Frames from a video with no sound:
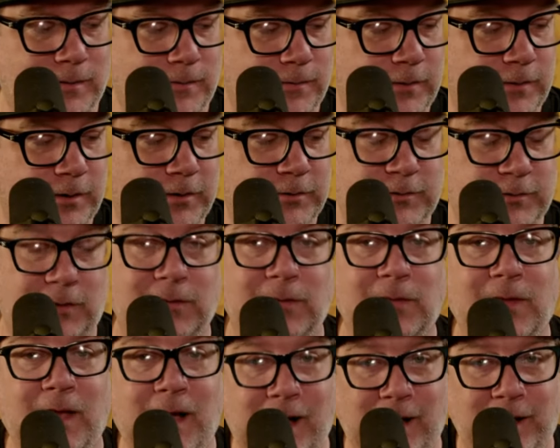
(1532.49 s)
There's a
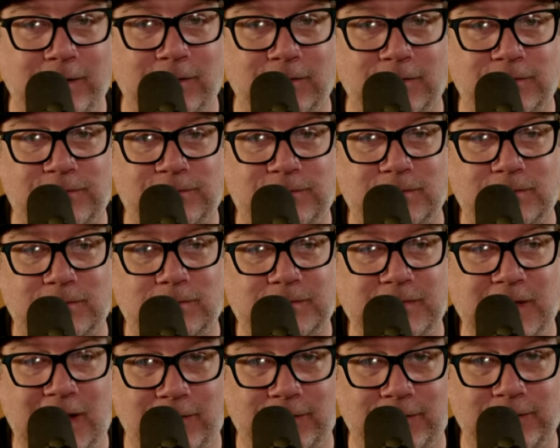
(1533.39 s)
lot of
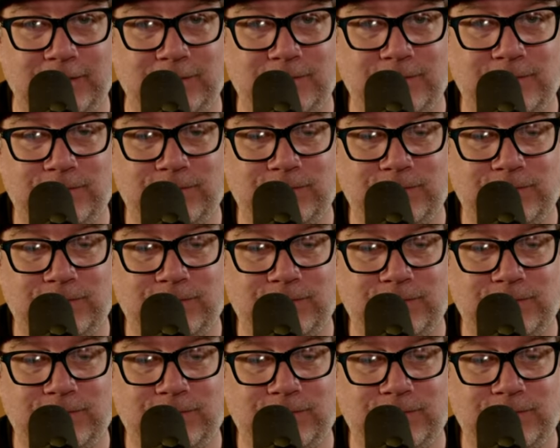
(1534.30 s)
talent